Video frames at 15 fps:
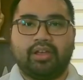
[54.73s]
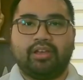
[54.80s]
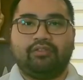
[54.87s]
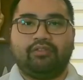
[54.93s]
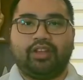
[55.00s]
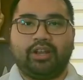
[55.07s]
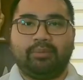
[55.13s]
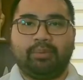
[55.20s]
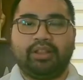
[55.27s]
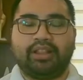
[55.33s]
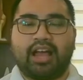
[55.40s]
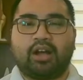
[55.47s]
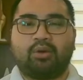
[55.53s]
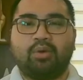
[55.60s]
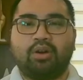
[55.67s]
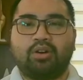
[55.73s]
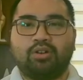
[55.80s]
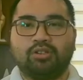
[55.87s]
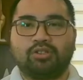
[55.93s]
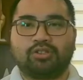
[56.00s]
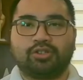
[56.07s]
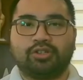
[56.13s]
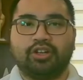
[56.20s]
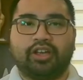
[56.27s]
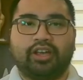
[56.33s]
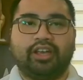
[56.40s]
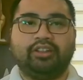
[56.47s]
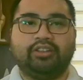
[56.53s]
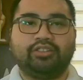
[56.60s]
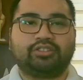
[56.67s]
Philippine aquaculture
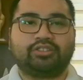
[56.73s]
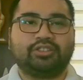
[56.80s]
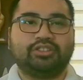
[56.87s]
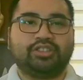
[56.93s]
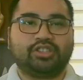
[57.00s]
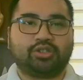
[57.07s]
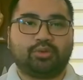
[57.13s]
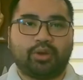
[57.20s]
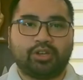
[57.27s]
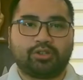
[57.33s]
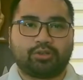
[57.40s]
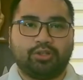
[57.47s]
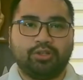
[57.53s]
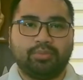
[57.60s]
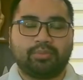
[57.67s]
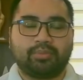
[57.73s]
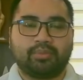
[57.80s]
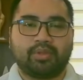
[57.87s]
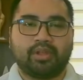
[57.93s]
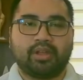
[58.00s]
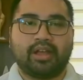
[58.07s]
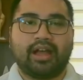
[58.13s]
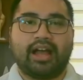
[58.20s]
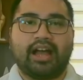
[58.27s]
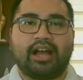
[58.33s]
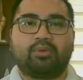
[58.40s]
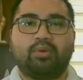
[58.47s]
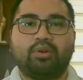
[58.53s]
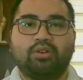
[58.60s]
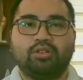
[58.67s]
industry situation,
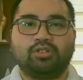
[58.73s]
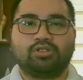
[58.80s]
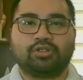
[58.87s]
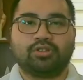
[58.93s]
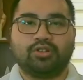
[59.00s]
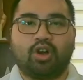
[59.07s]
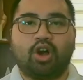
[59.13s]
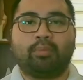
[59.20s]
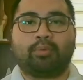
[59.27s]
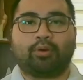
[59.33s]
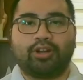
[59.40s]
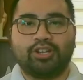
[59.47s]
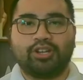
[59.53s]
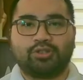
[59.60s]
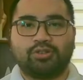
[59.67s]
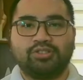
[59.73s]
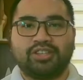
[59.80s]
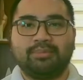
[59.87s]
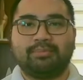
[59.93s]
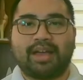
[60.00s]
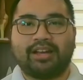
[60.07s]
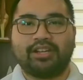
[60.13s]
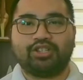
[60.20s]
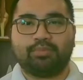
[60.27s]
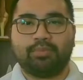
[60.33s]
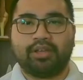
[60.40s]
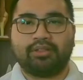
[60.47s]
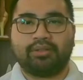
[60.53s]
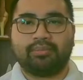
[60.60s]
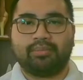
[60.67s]
aquaculture, operations and
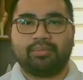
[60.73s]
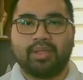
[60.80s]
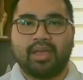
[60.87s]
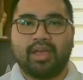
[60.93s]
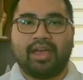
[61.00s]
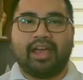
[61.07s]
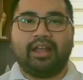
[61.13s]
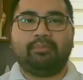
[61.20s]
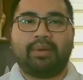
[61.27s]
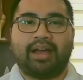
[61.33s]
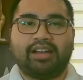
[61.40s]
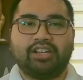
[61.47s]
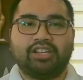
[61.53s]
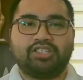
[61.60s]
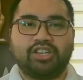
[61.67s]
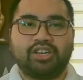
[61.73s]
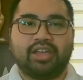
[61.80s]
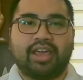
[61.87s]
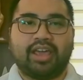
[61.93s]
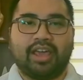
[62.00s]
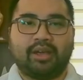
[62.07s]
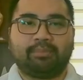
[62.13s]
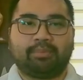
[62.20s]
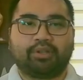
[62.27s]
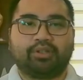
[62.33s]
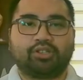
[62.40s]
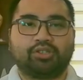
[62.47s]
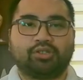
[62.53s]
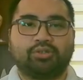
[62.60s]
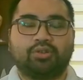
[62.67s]
management, and managing egg
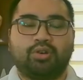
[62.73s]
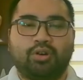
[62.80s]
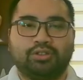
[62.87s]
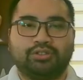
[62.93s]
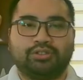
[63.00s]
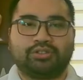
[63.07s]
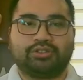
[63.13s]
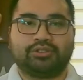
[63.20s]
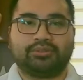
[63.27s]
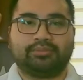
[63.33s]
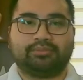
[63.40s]
production costs.